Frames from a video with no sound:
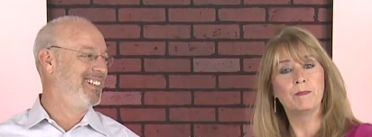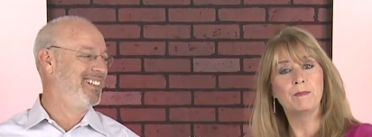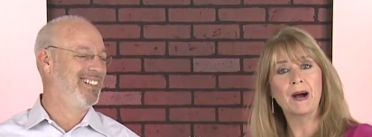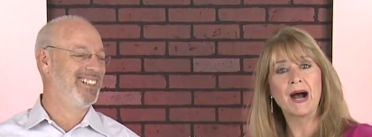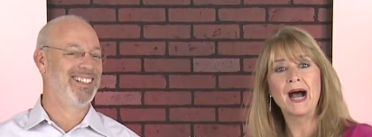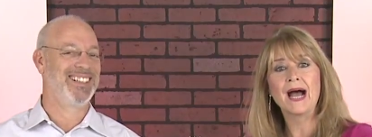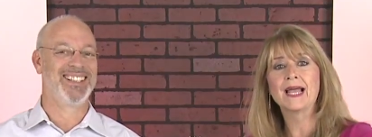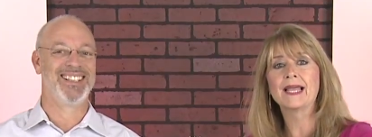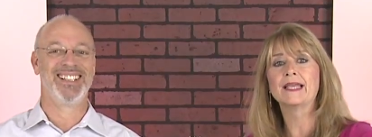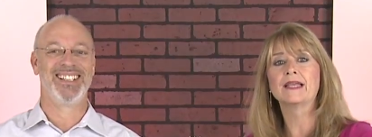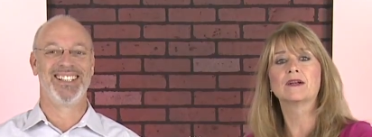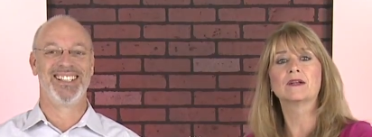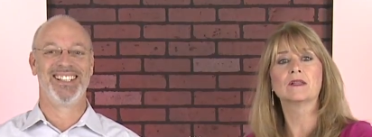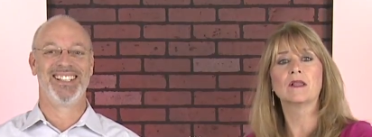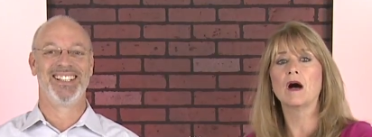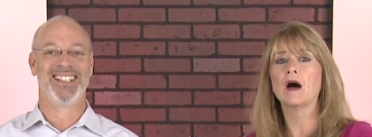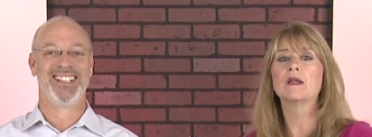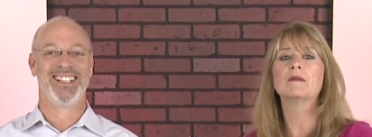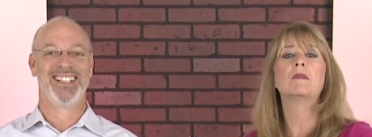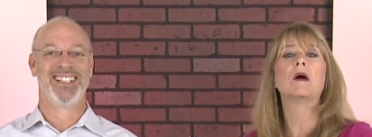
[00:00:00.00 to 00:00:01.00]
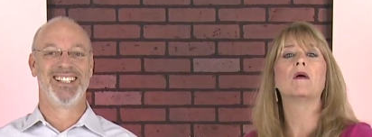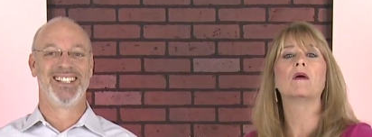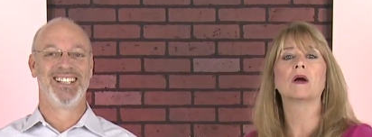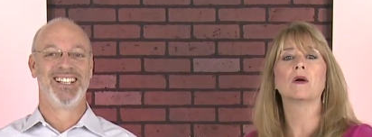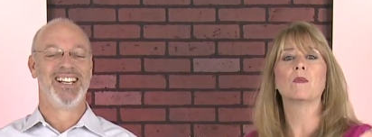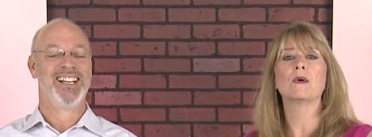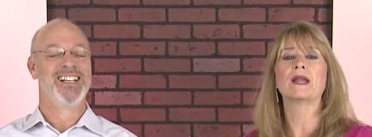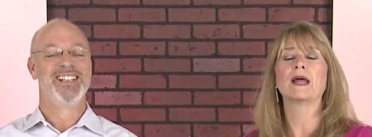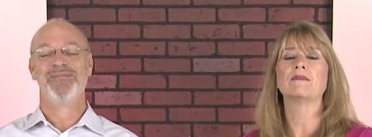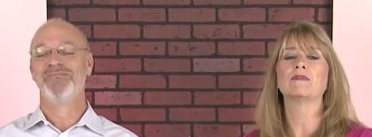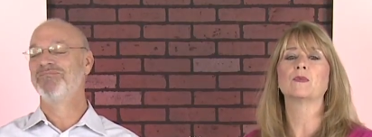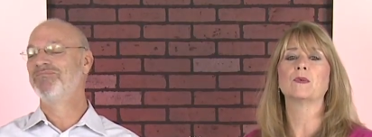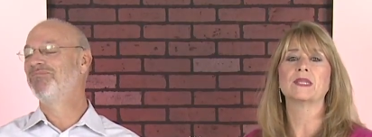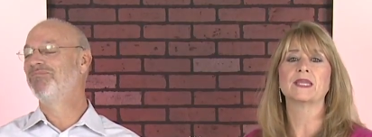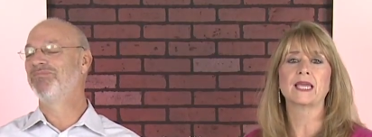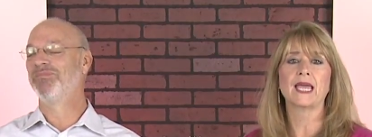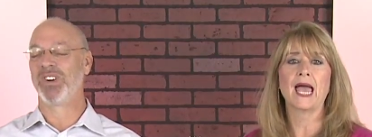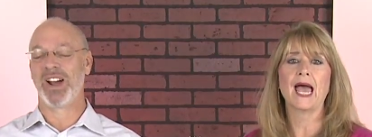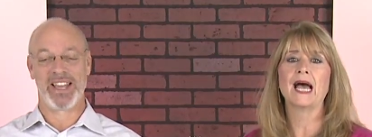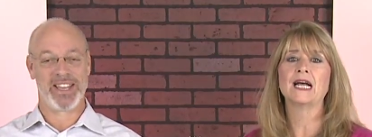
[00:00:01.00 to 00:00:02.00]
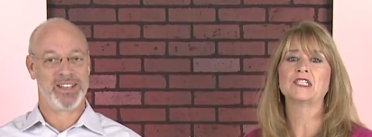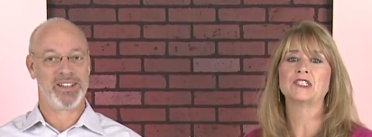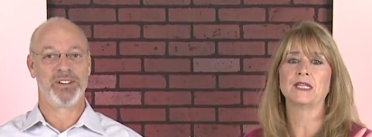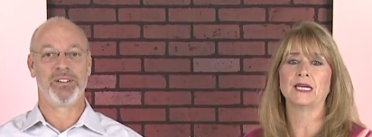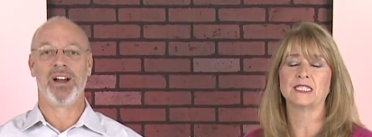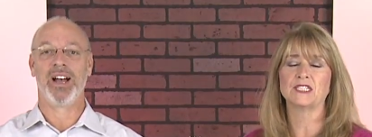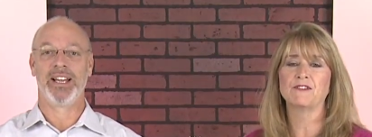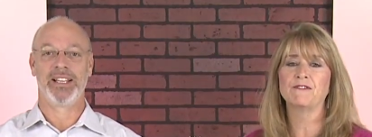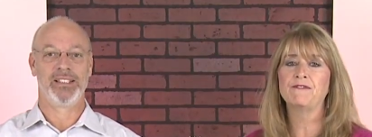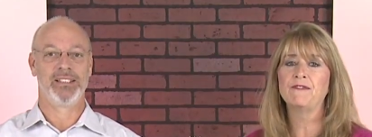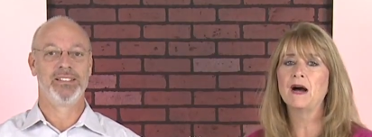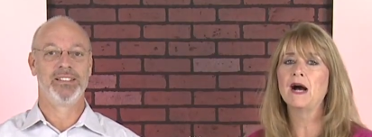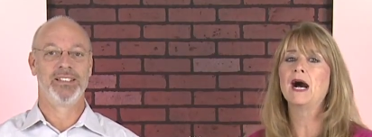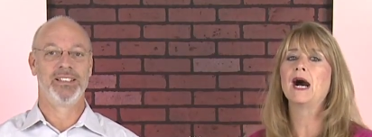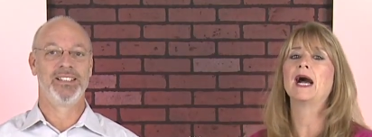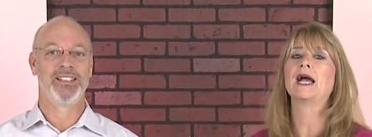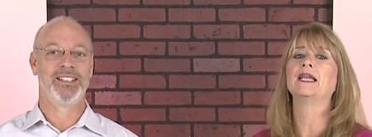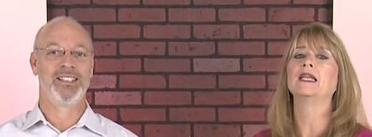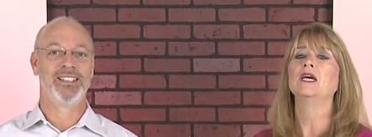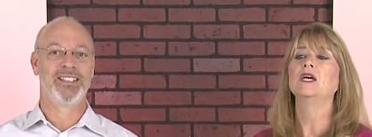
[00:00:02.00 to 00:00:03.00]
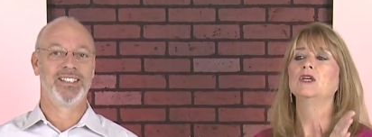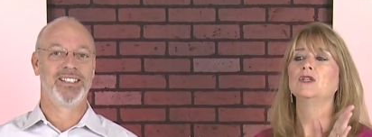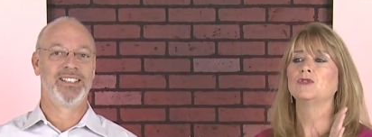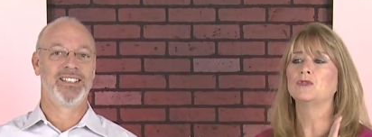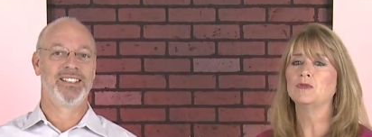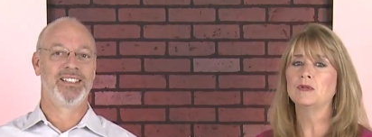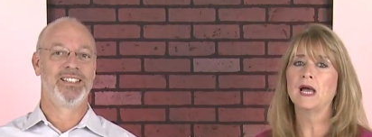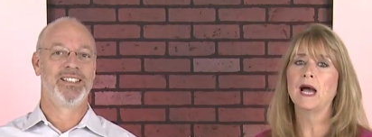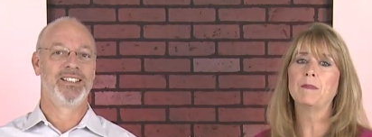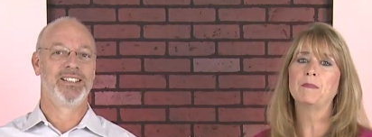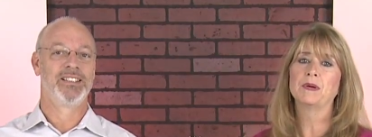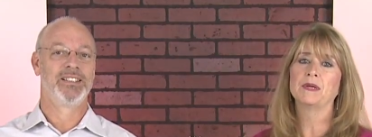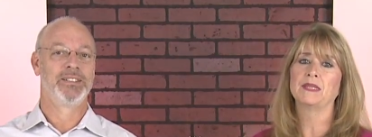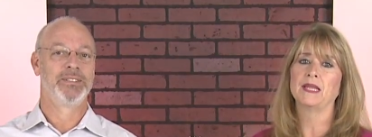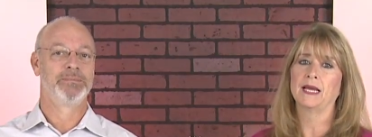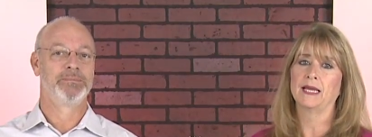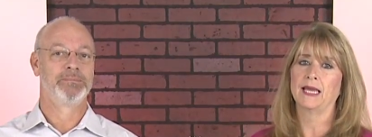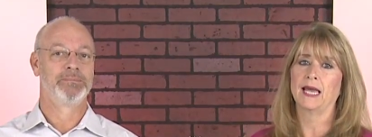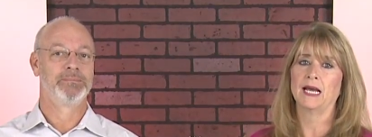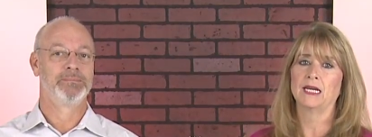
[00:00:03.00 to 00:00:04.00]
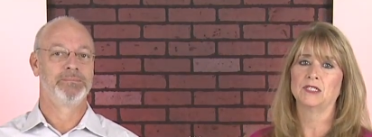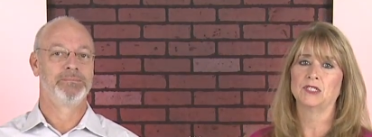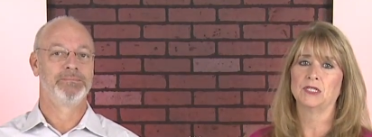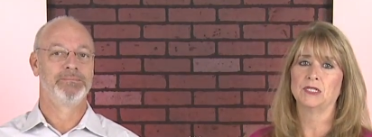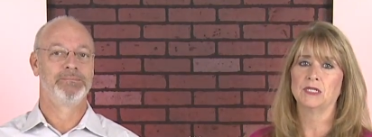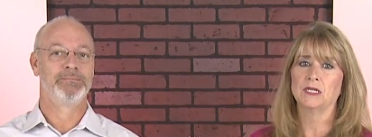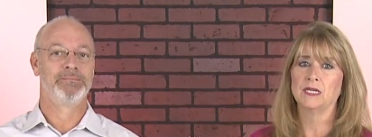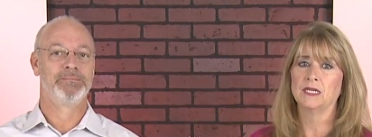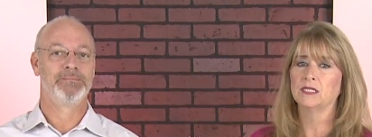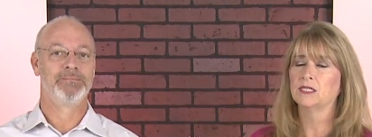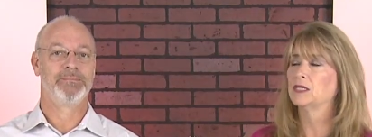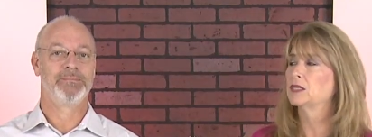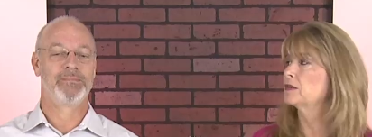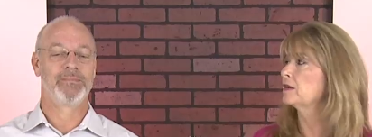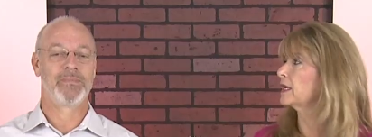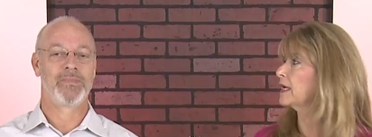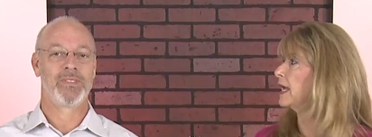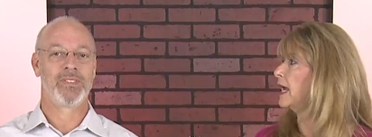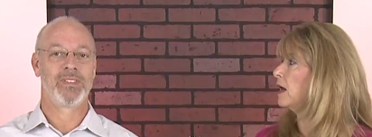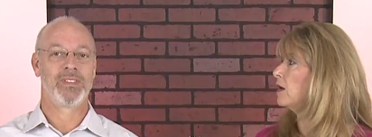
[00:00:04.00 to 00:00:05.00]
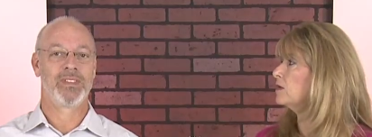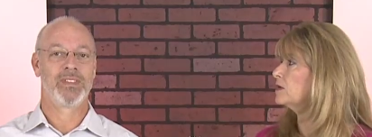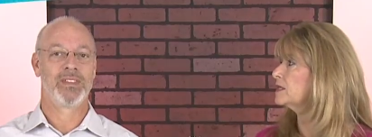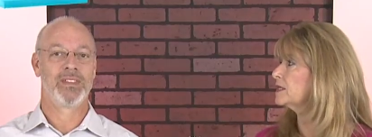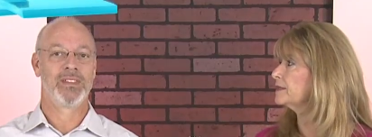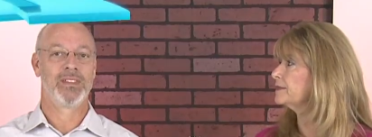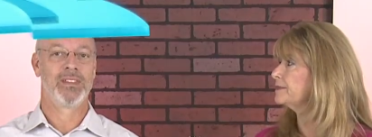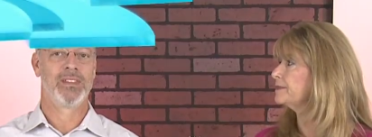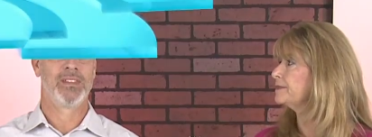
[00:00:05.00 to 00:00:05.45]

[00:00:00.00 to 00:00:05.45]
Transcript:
Speaker 1: buy your lawnmower or whatever with cash. Right, that's right. fine. Do not put that cash in, into your account.